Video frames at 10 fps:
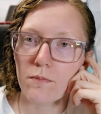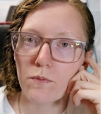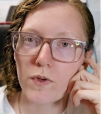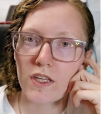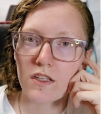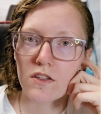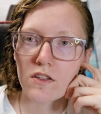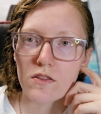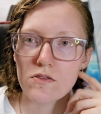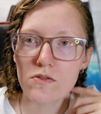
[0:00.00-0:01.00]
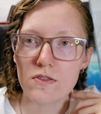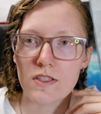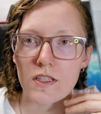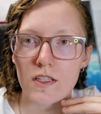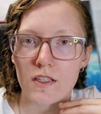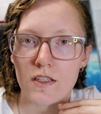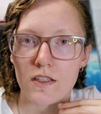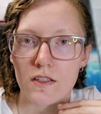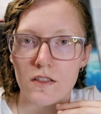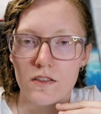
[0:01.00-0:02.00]
we can use
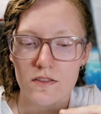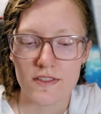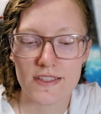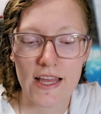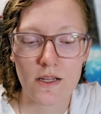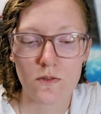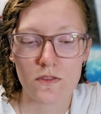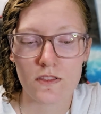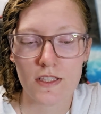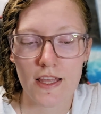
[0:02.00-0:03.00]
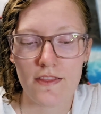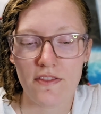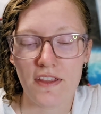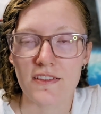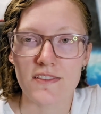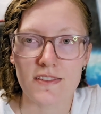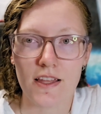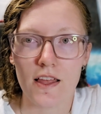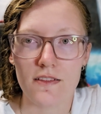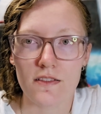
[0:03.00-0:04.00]
sounds and things
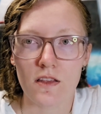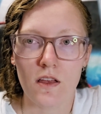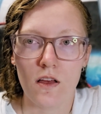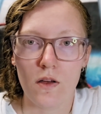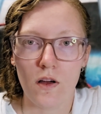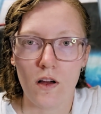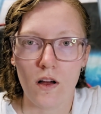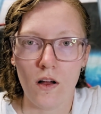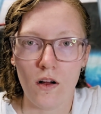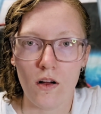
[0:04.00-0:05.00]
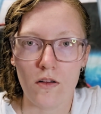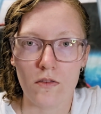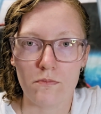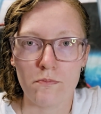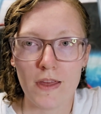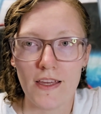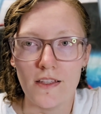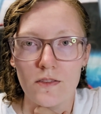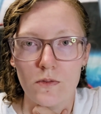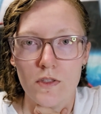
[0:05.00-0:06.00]
that are
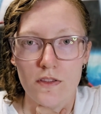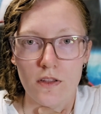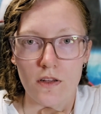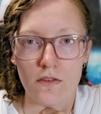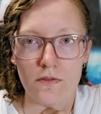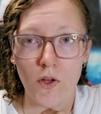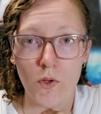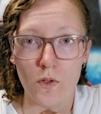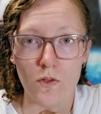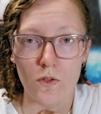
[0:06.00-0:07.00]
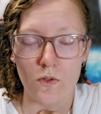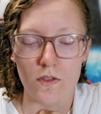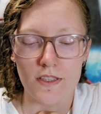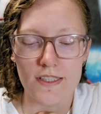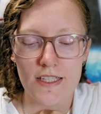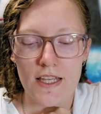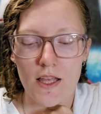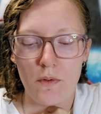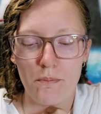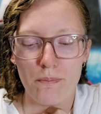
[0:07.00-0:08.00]
made with our vocal cords
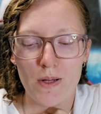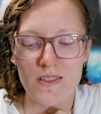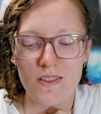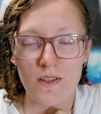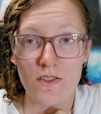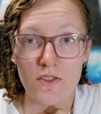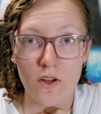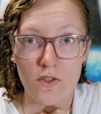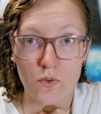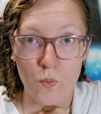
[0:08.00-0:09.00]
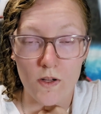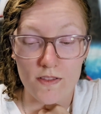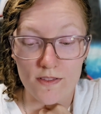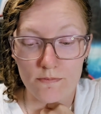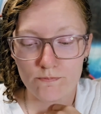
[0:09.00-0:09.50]
but are not words.